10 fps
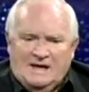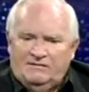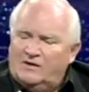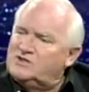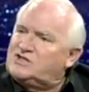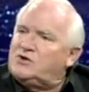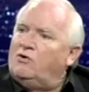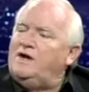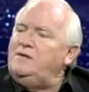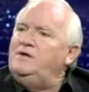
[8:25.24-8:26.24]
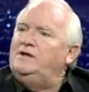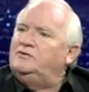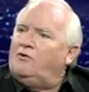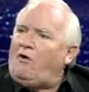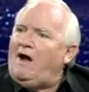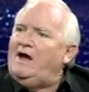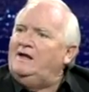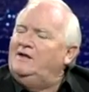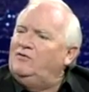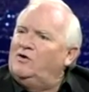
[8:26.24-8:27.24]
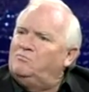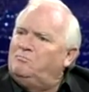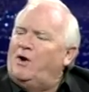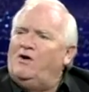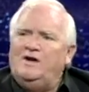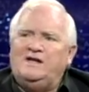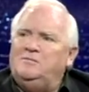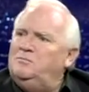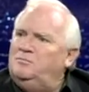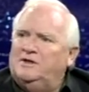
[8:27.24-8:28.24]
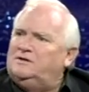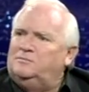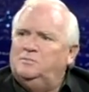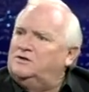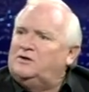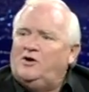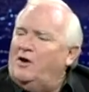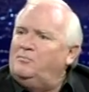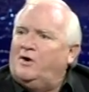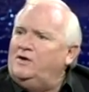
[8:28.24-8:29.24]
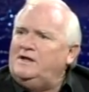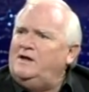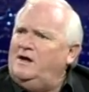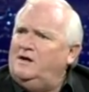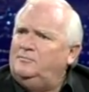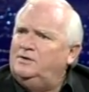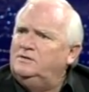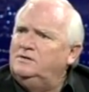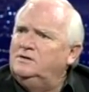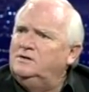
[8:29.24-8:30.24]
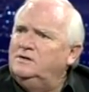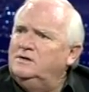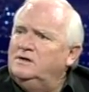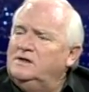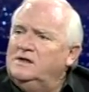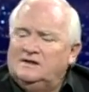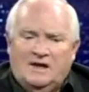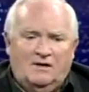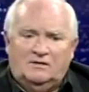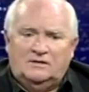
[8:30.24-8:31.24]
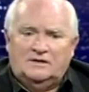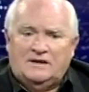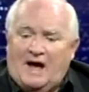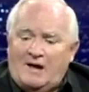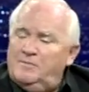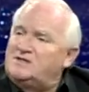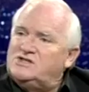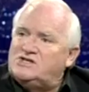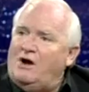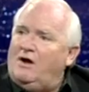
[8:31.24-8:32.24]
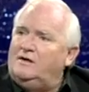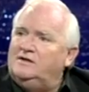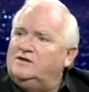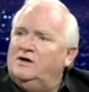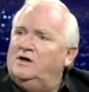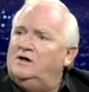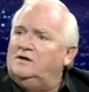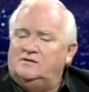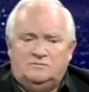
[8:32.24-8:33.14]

And they're screaming and crying, and they're burning, but they're not burning up. Wow. Now I've been shot and cut